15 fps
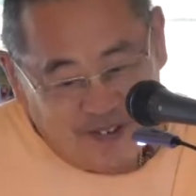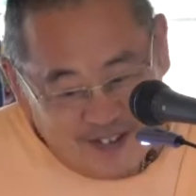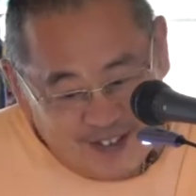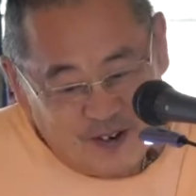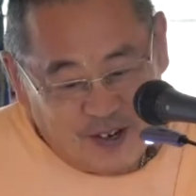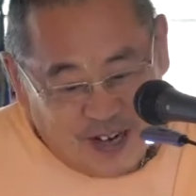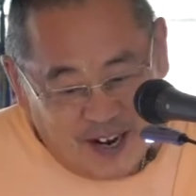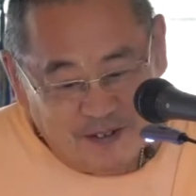
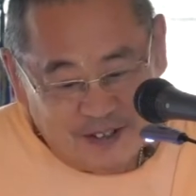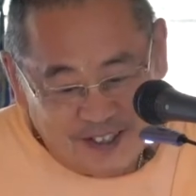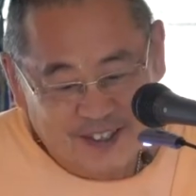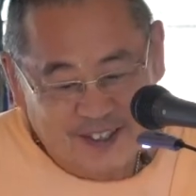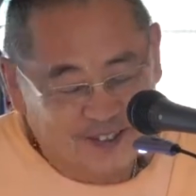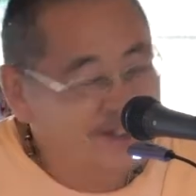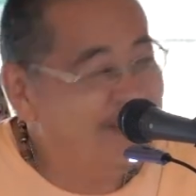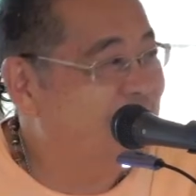So what happens to
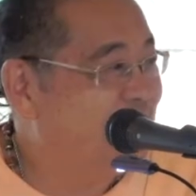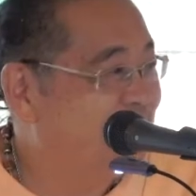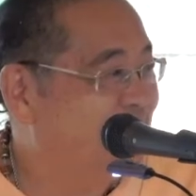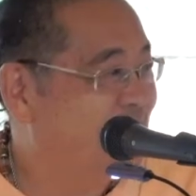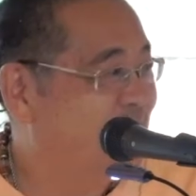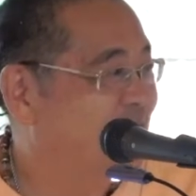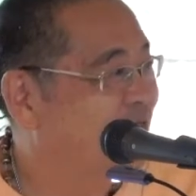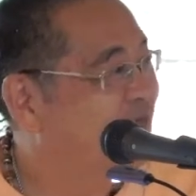the
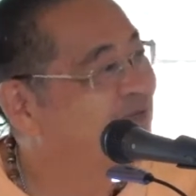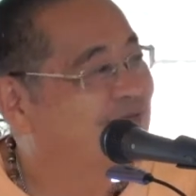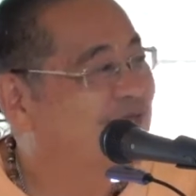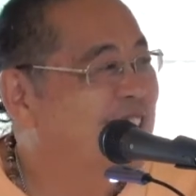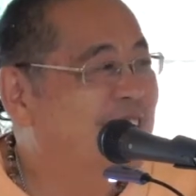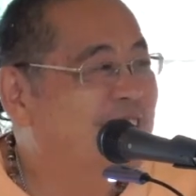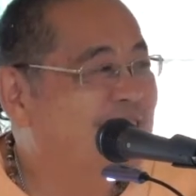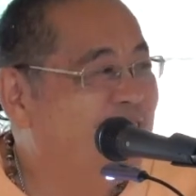fish?
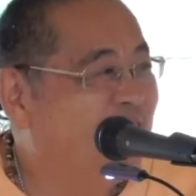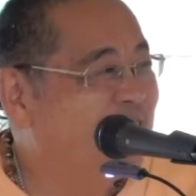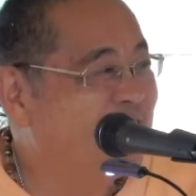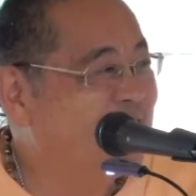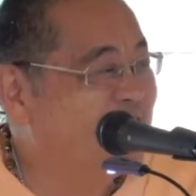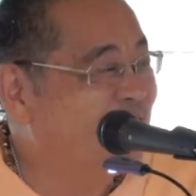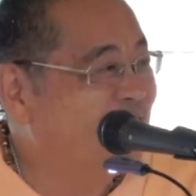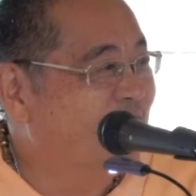He cannot
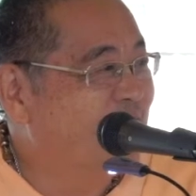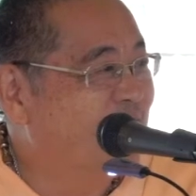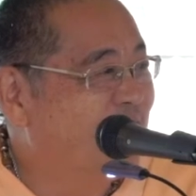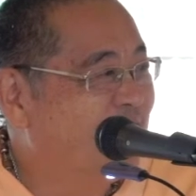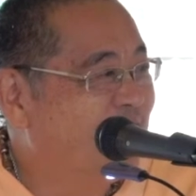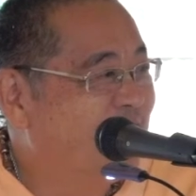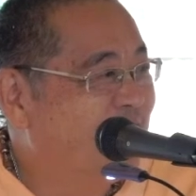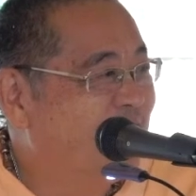enjoy.
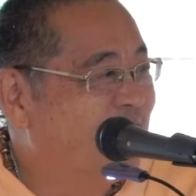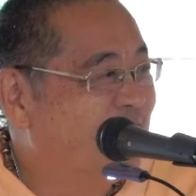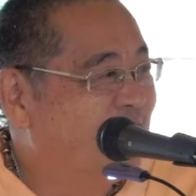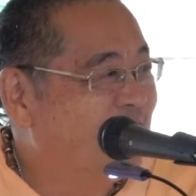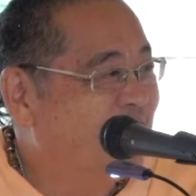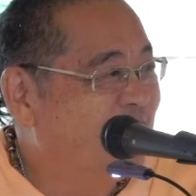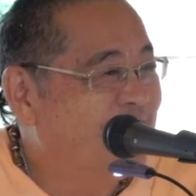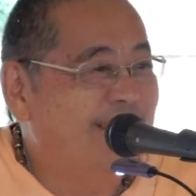
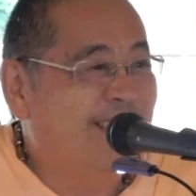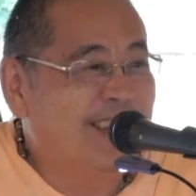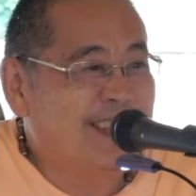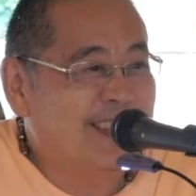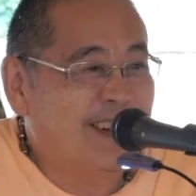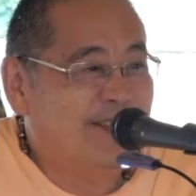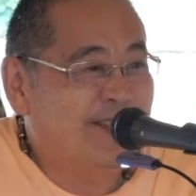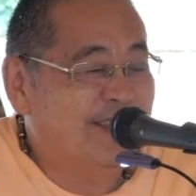He only
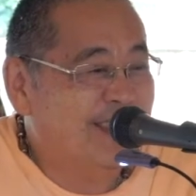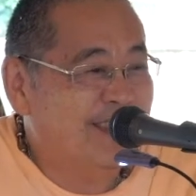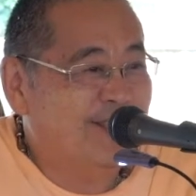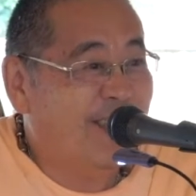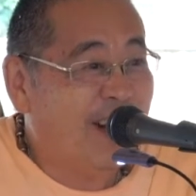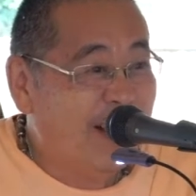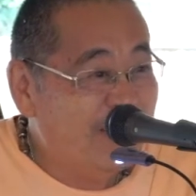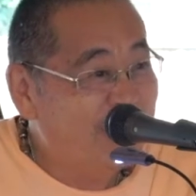suffers.
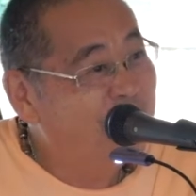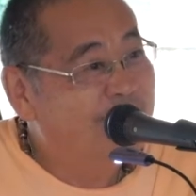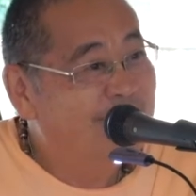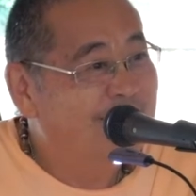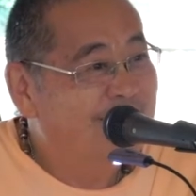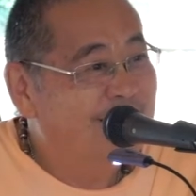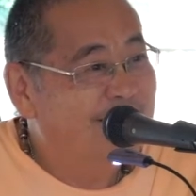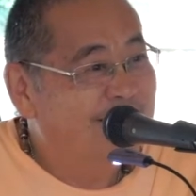Why?
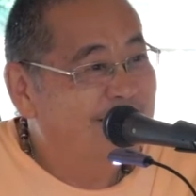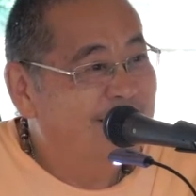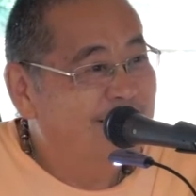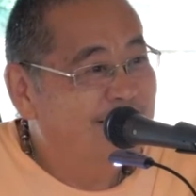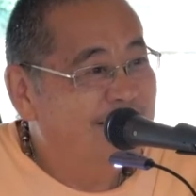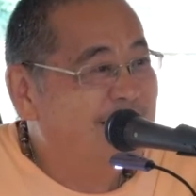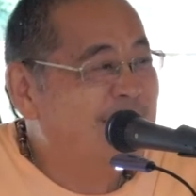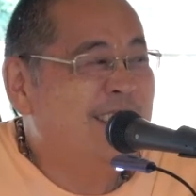
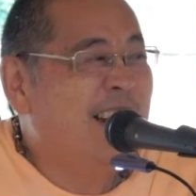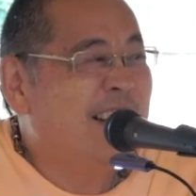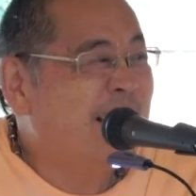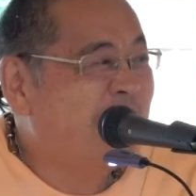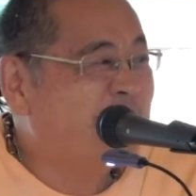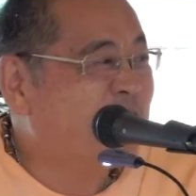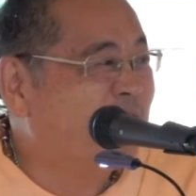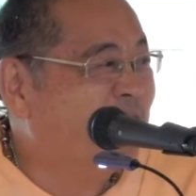Because it's not
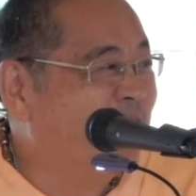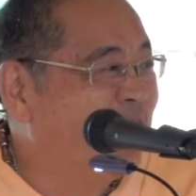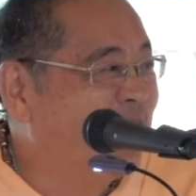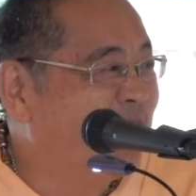natural.